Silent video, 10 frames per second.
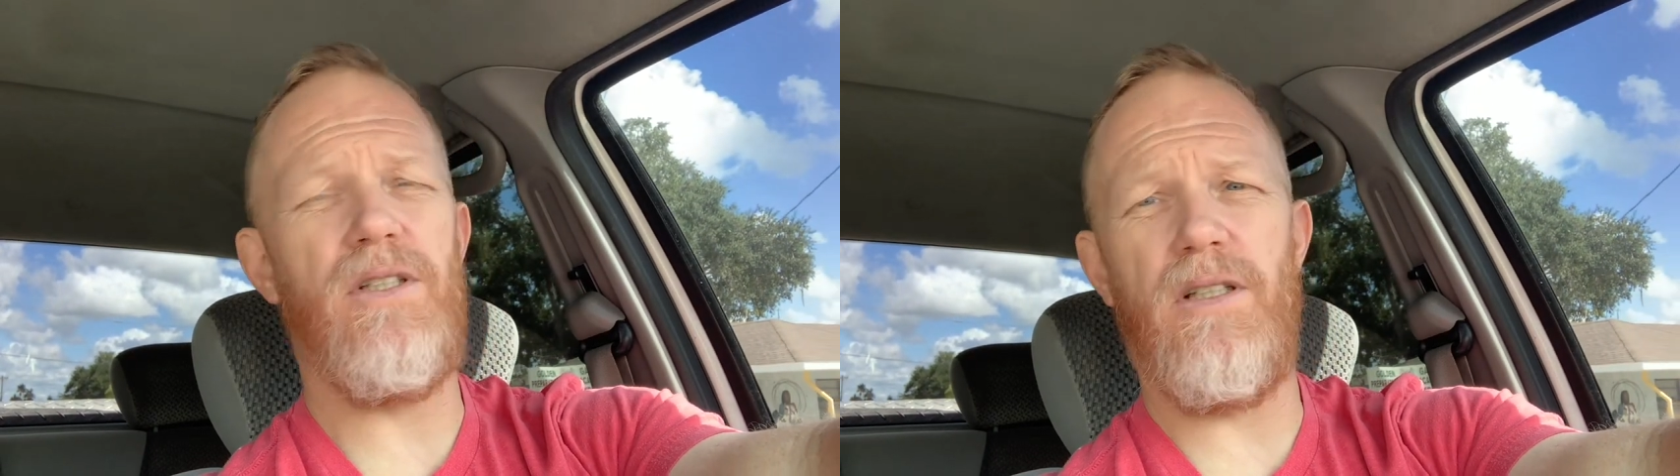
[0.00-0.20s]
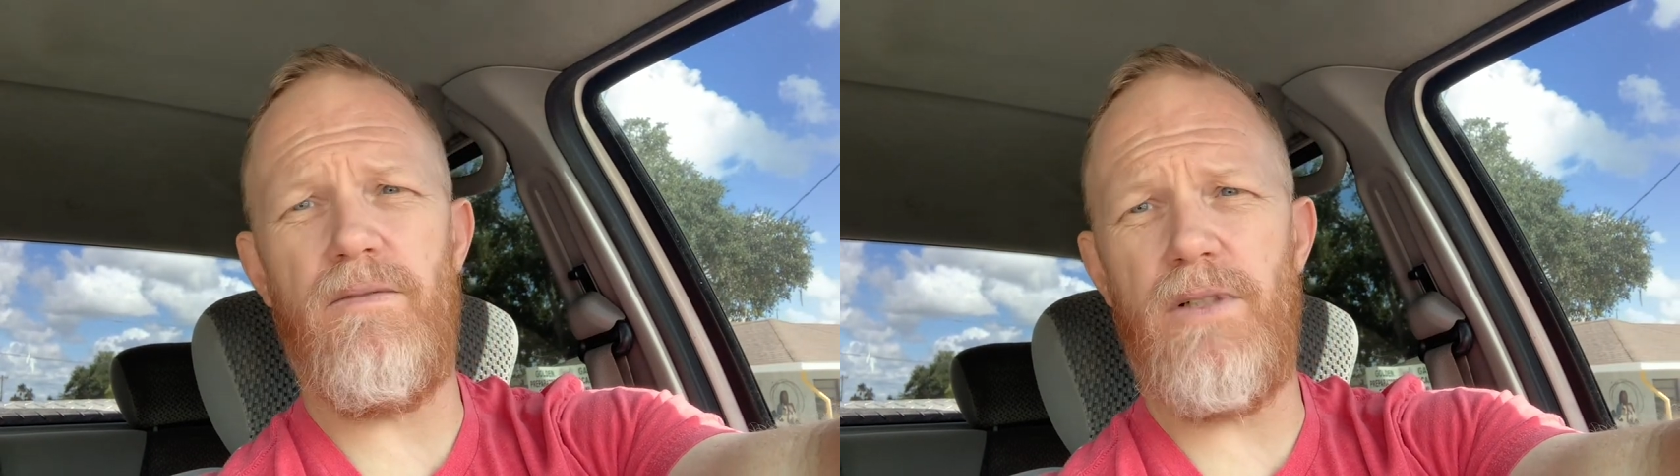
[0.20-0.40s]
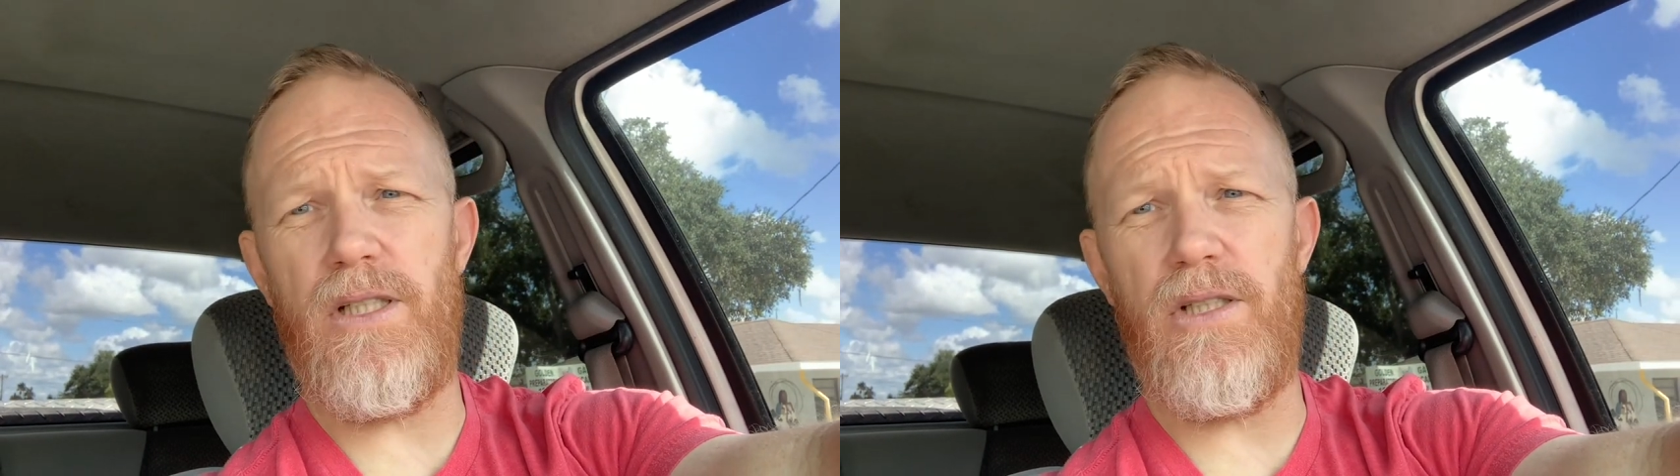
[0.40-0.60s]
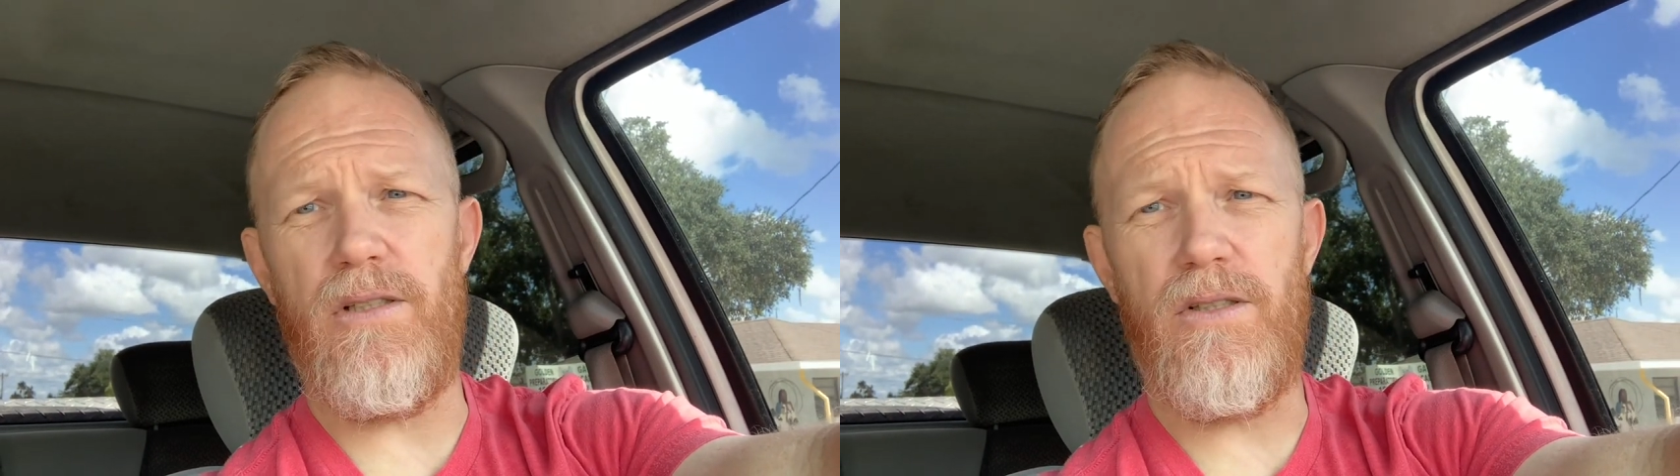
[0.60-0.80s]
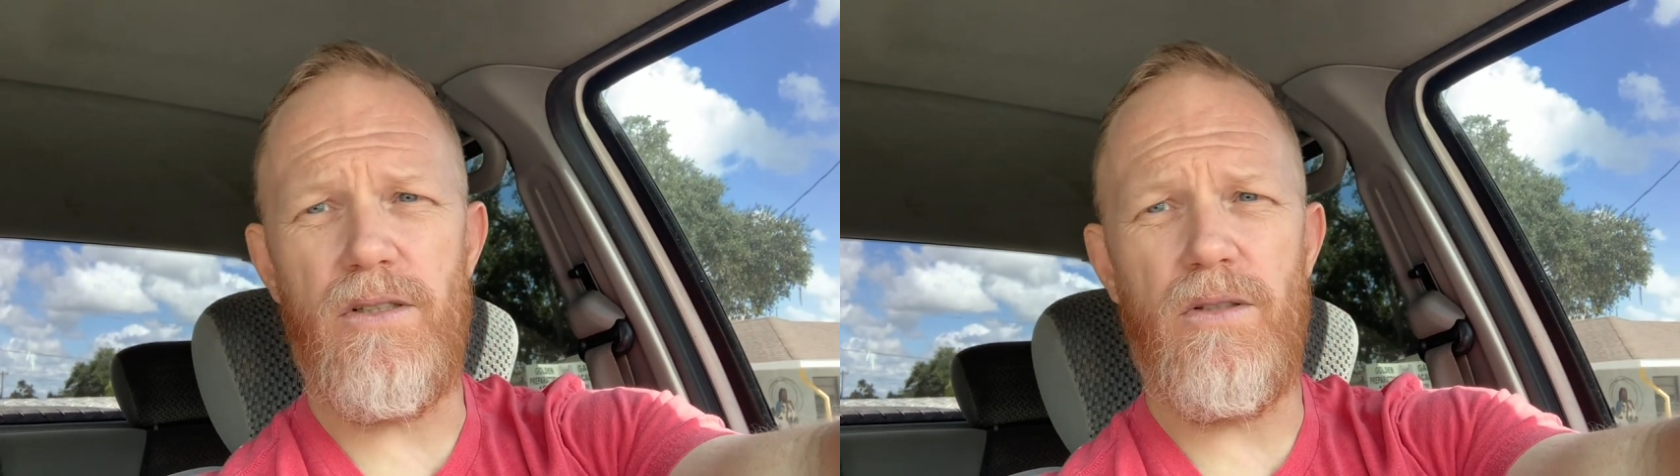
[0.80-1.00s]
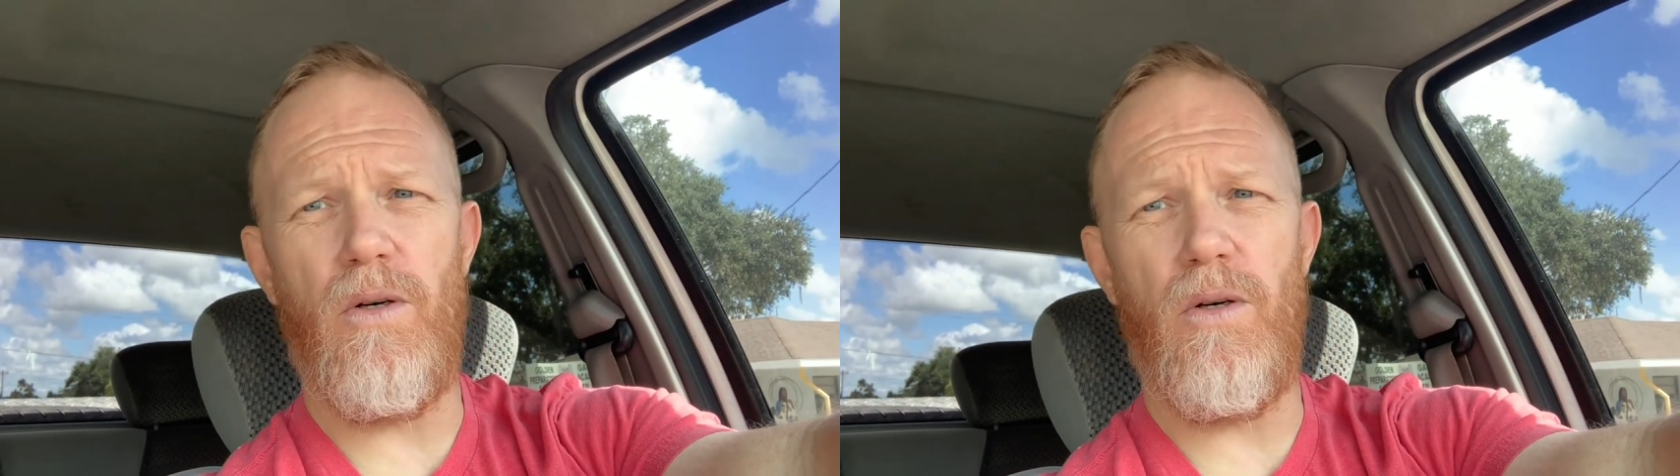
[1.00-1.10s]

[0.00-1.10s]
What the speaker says: and convictions.